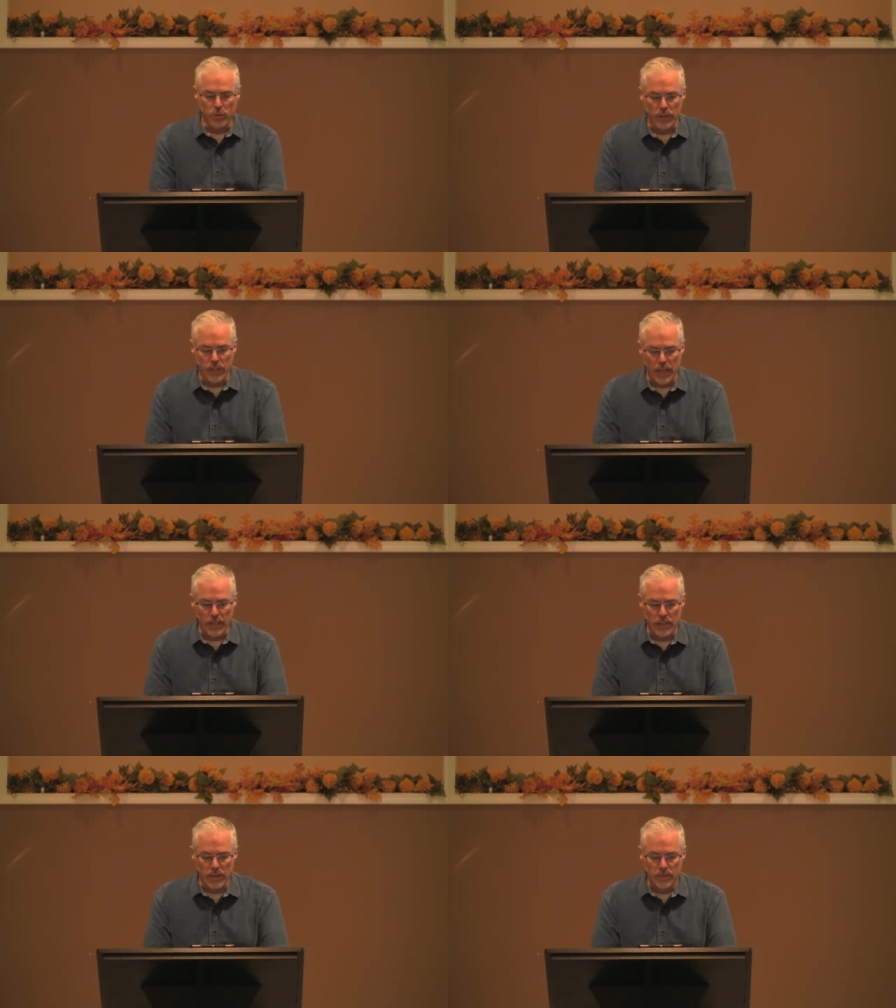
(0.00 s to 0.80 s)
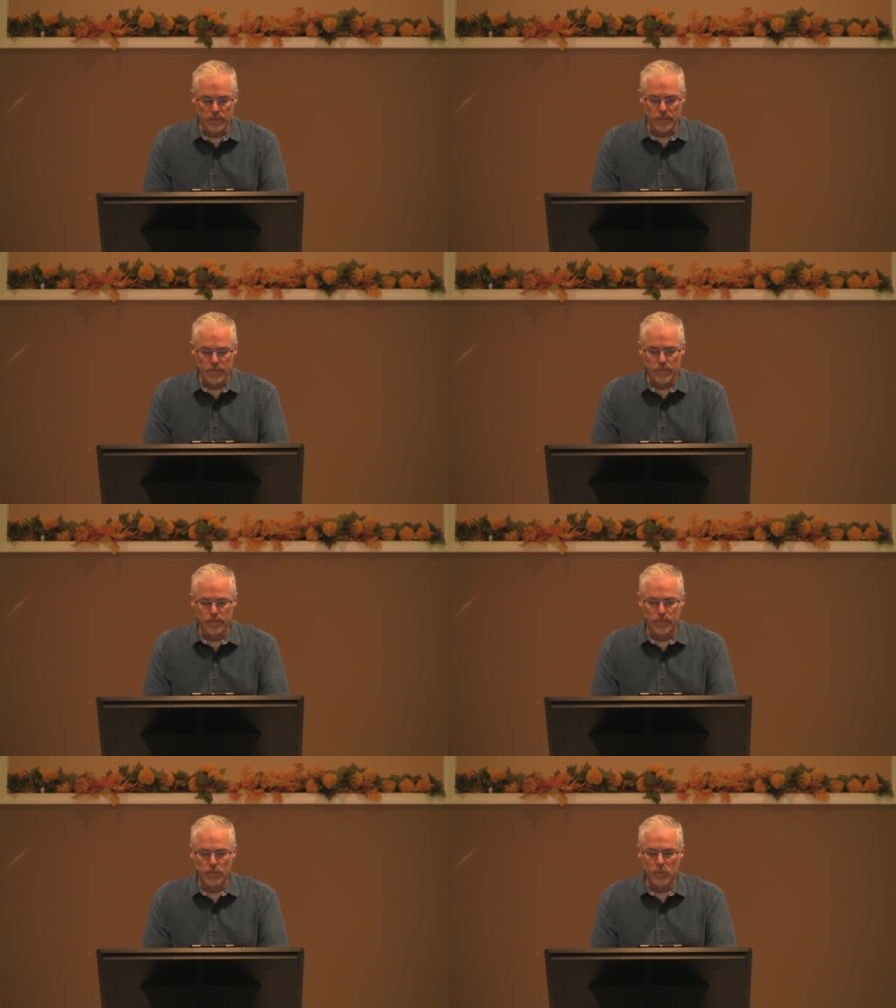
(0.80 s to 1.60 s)
you are dead.
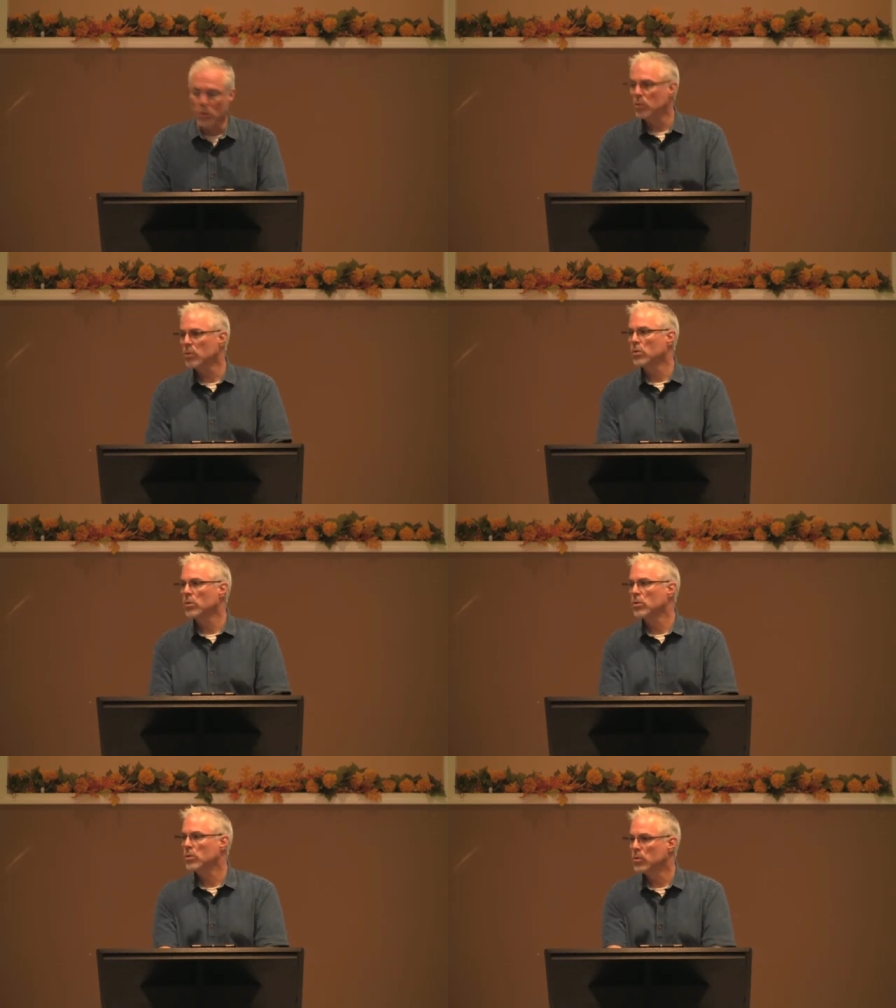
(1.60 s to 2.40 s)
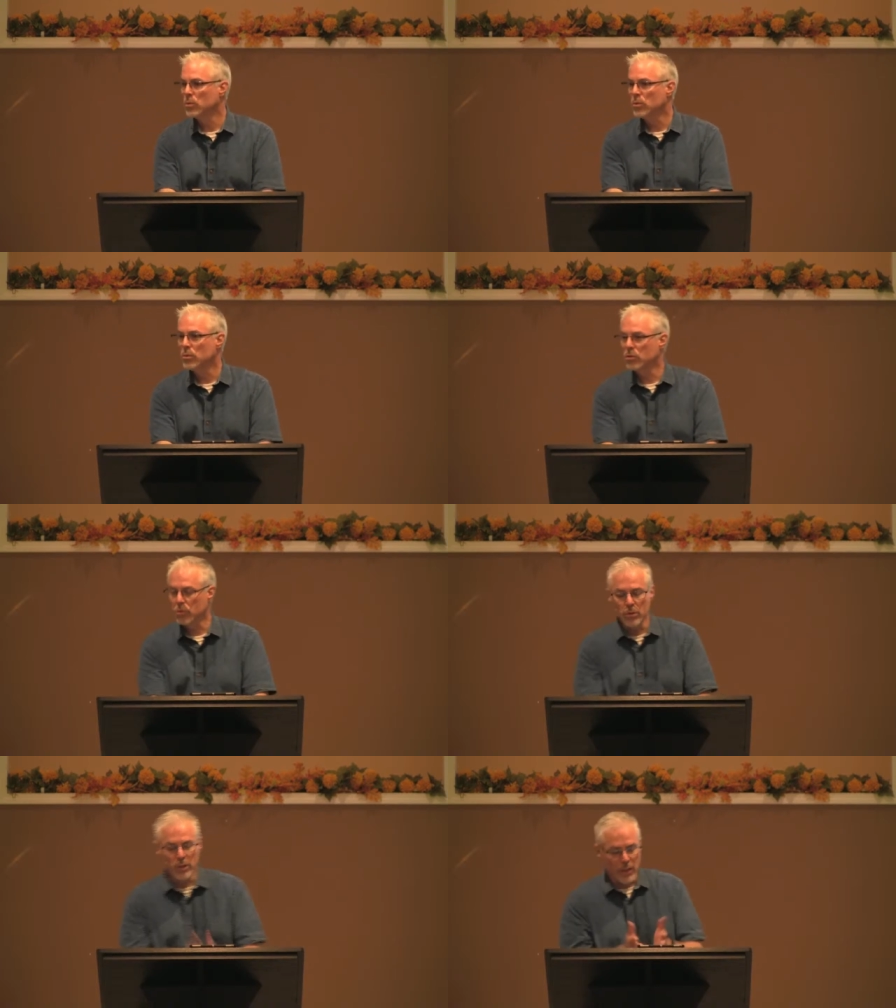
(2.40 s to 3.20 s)
So,
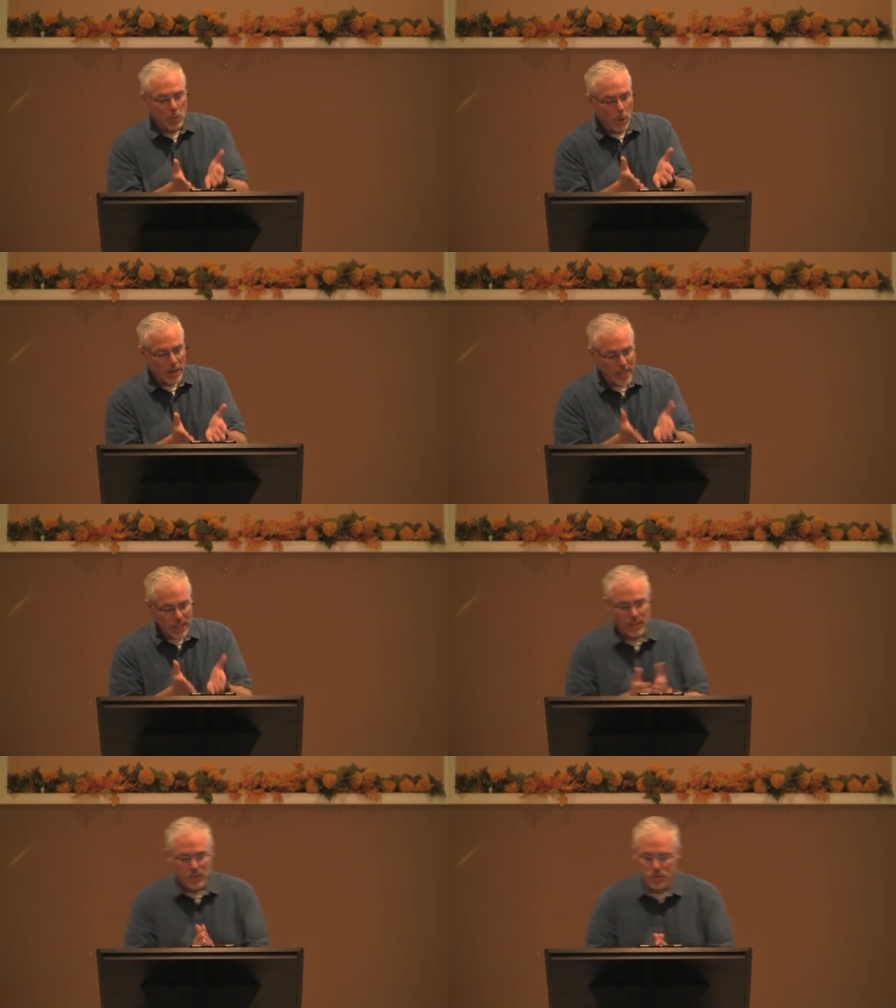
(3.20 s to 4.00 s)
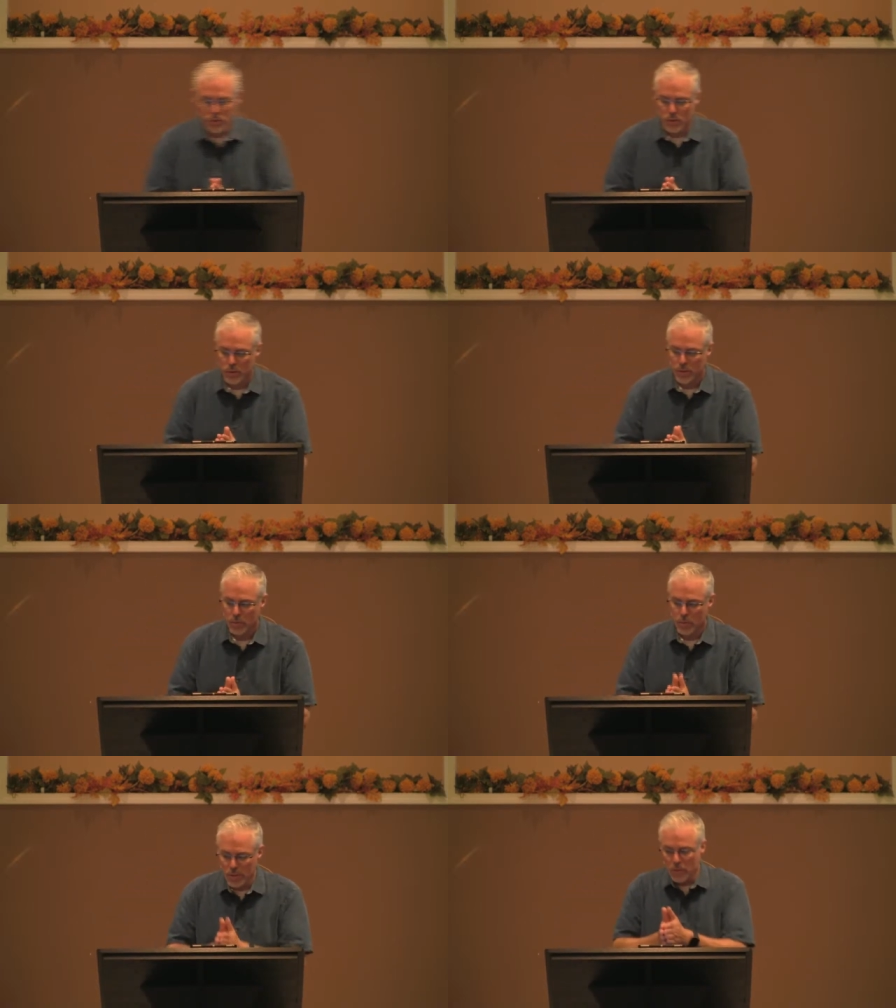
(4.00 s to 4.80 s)
truly, then, what is,
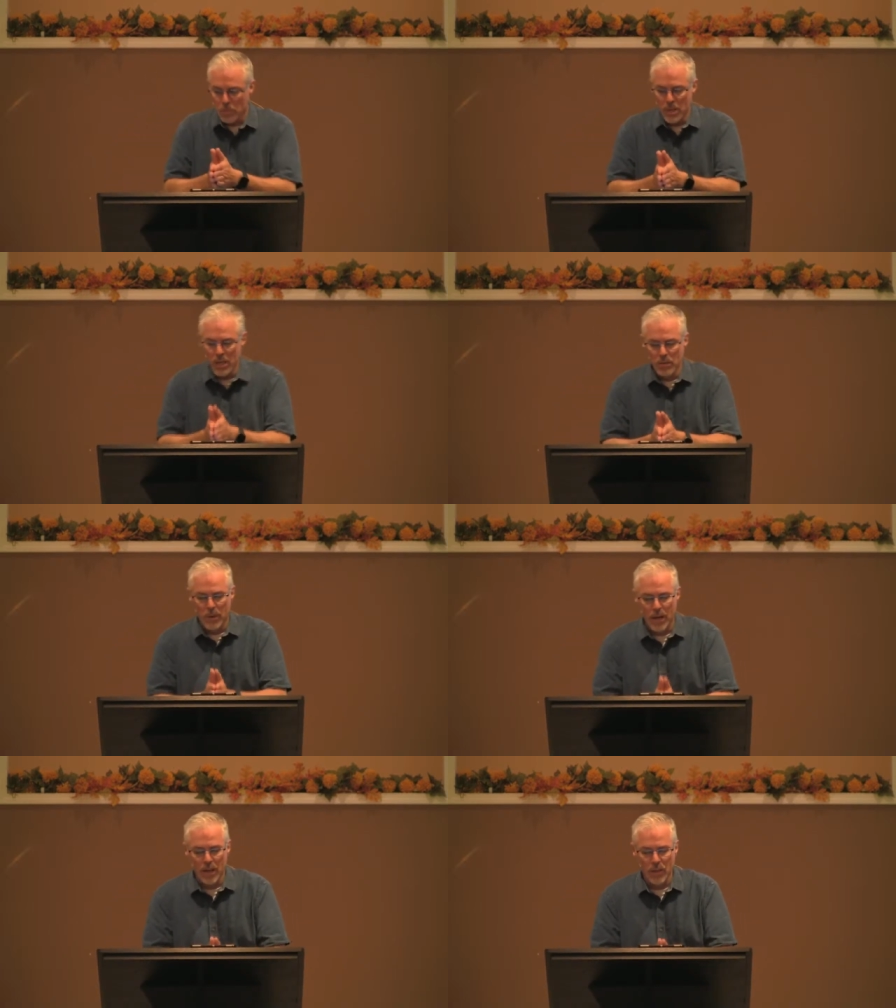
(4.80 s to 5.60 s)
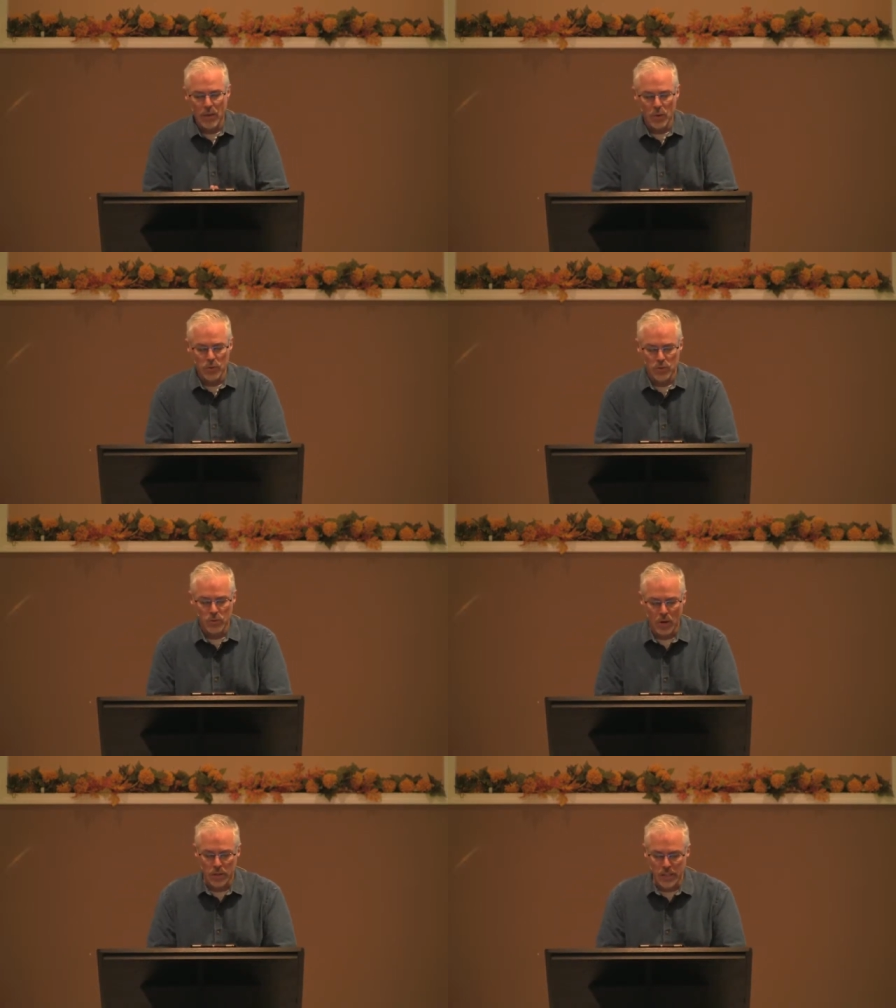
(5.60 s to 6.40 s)
what does it mean by those
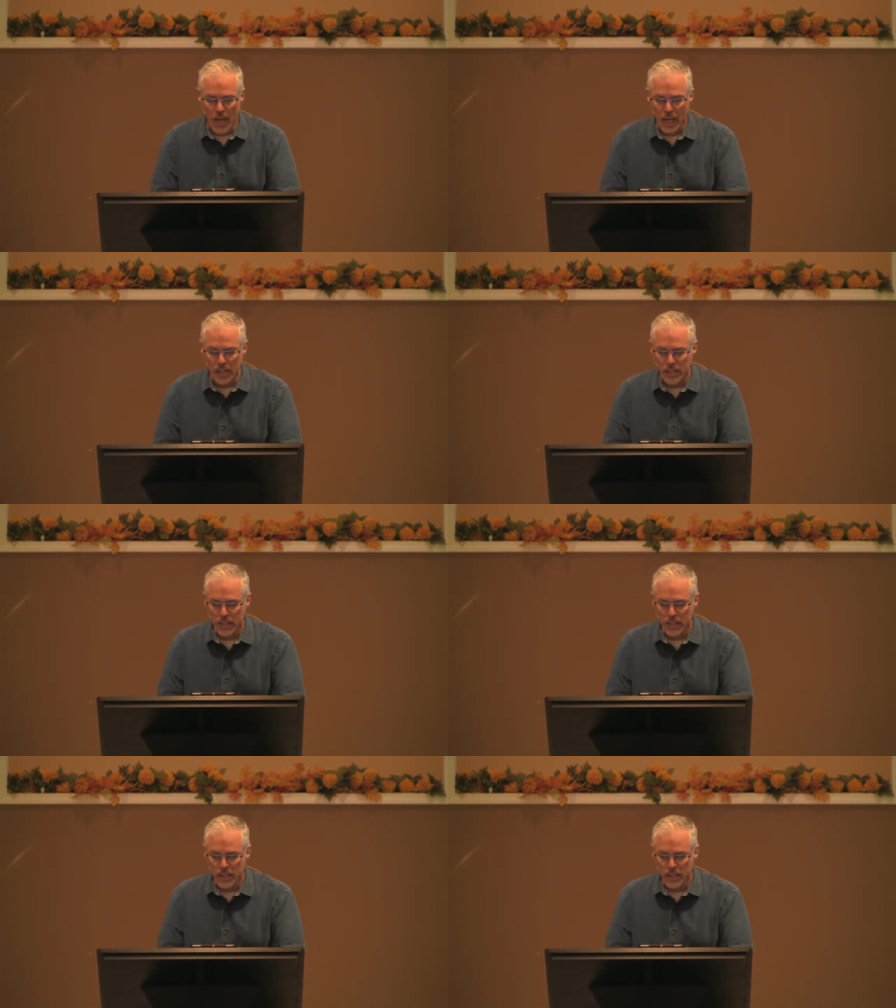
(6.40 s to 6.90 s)
who are dead?